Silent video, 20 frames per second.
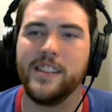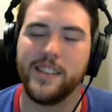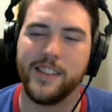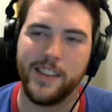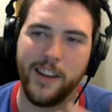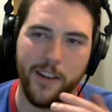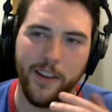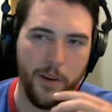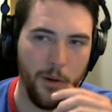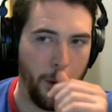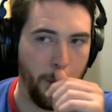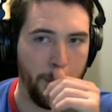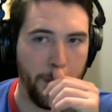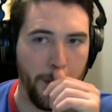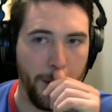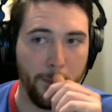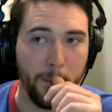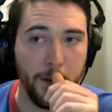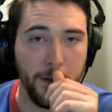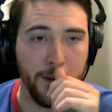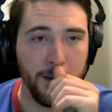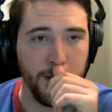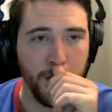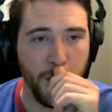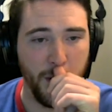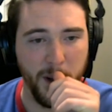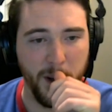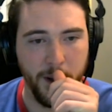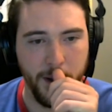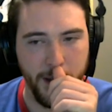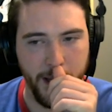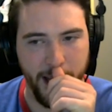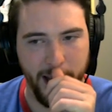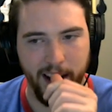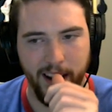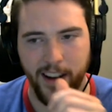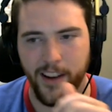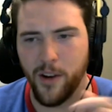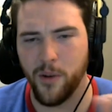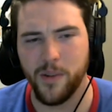it's just how you open up the tutorial again.
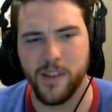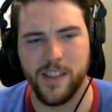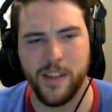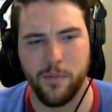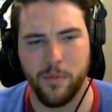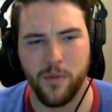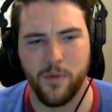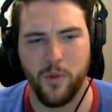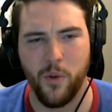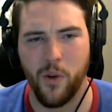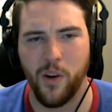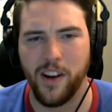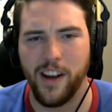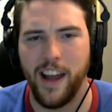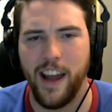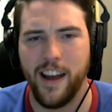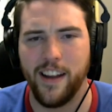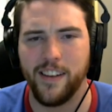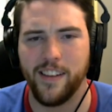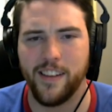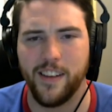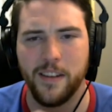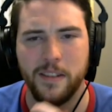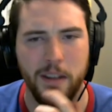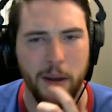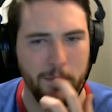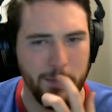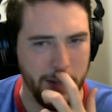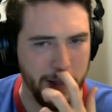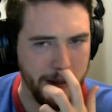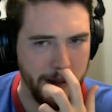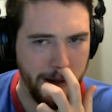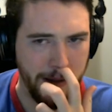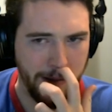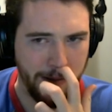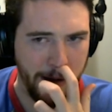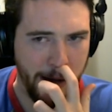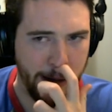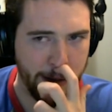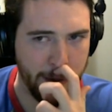I noticed it before and hadn't attempted to
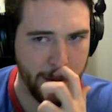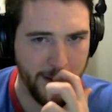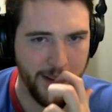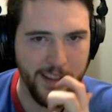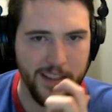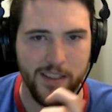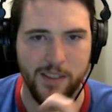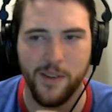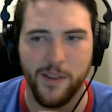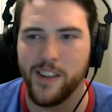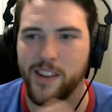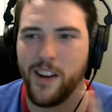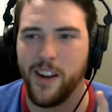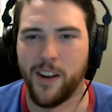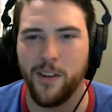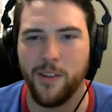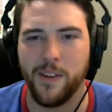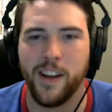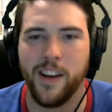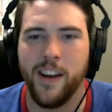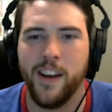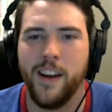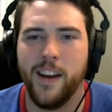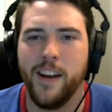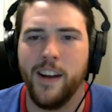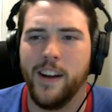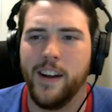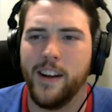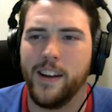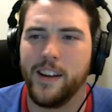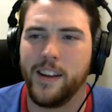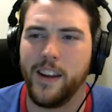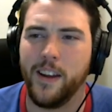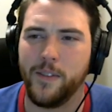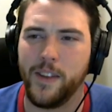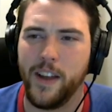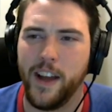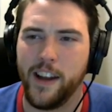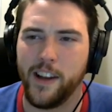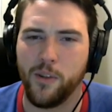interact with it, so I thought I would give
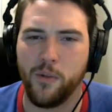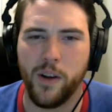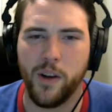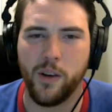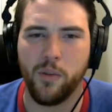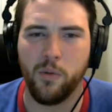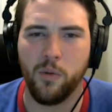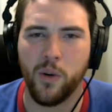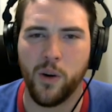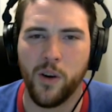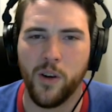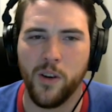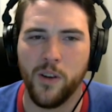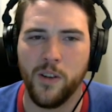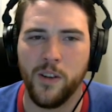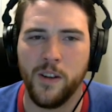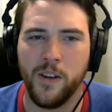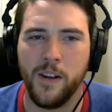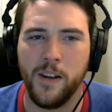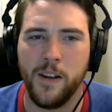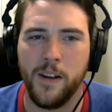that a quick whirl.